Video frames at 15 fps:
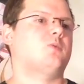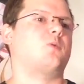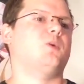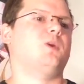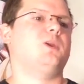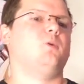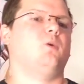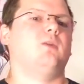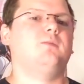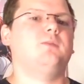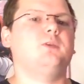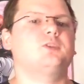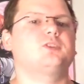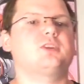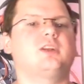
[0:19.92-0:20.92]
for you on
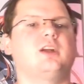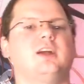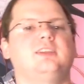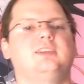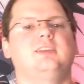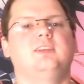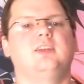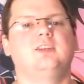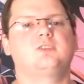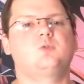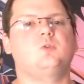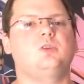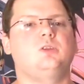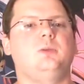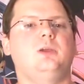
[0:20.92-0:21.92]
future content that is
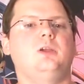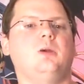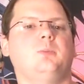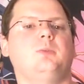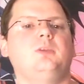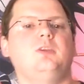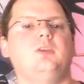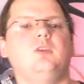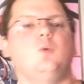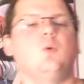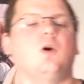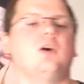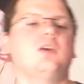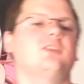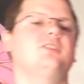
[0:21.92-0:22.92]
going to be coming to
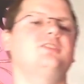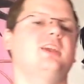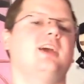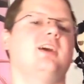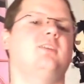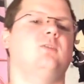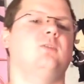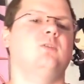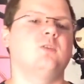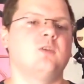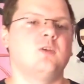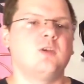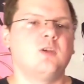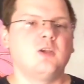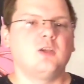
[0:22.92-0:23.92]
you on the channel
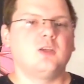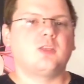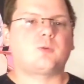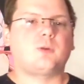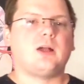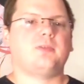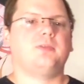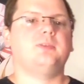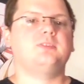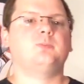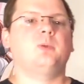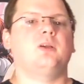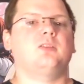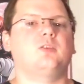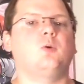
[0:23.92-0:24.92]
throughout this
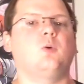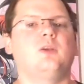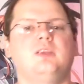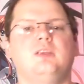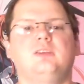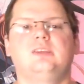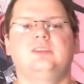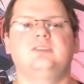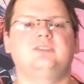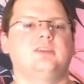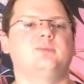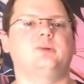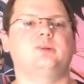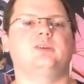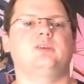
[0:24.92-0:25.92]
month going into
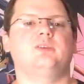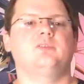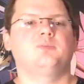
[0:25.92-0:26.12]
December.